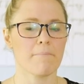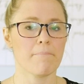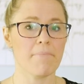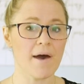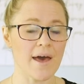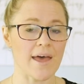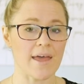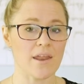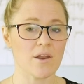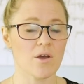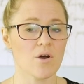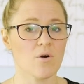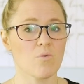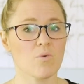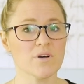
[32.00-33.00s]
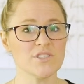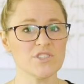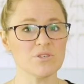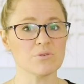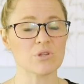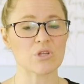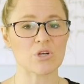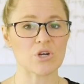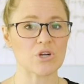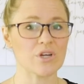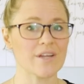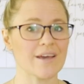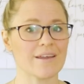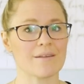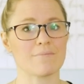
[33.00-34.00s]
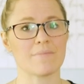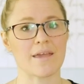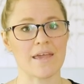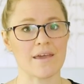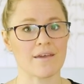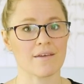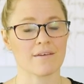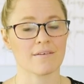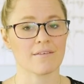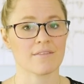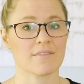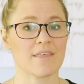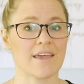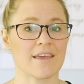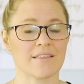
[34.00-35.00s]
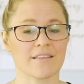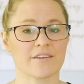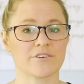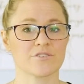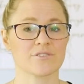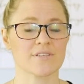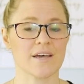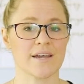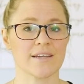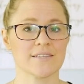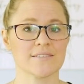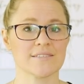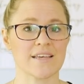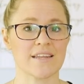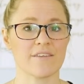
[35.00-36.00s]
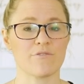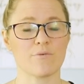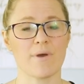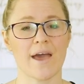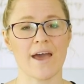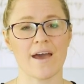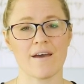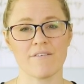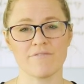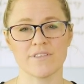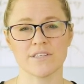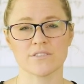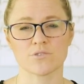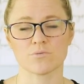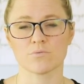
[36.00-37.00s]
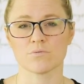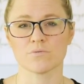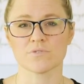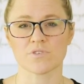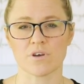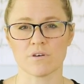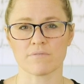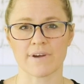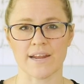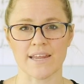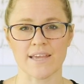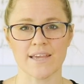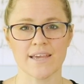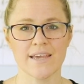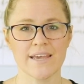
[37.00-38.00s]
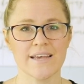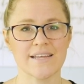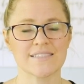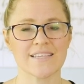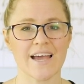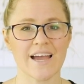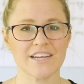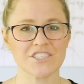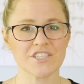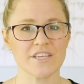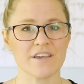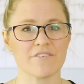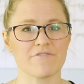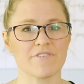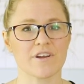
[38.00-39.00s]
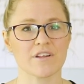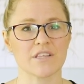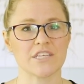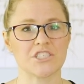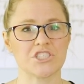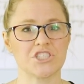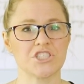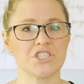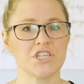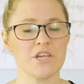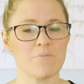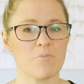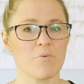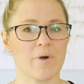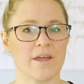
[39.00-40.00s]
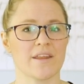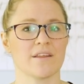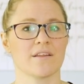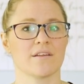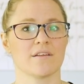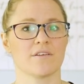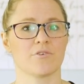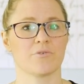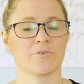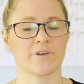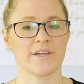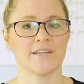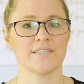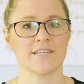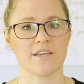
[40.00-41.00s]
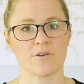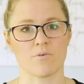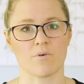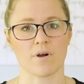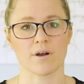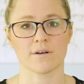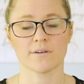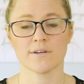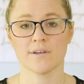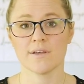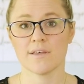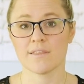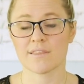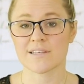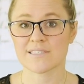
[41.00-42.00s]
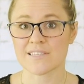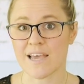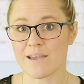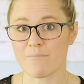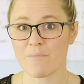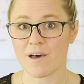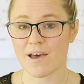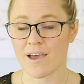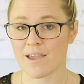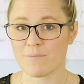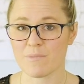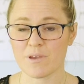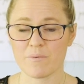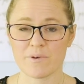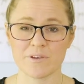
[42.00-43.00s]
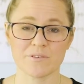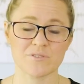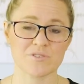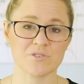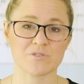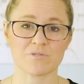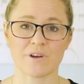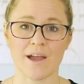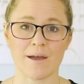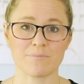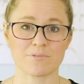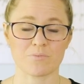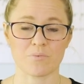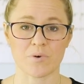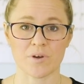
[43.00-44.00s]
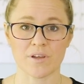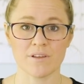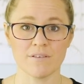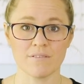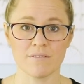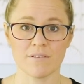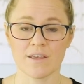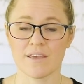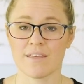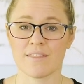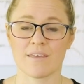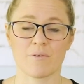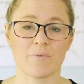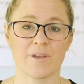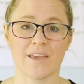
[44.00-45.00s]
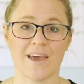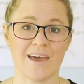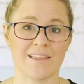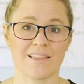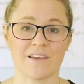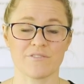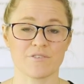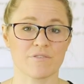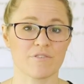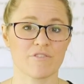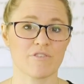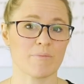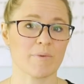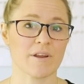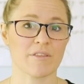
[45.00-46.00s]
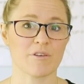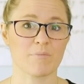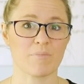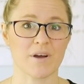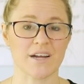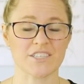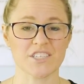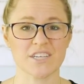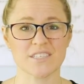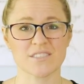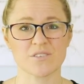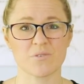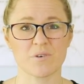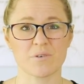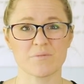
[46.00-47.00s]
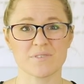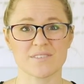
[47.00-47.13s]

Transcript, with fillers: But once you learn how to make the hand-lettered signs, and if you have these tools already, it's actually a fairly cheap way to create decor. The sign behind me, we used scrapped wood that we had left over from another project, so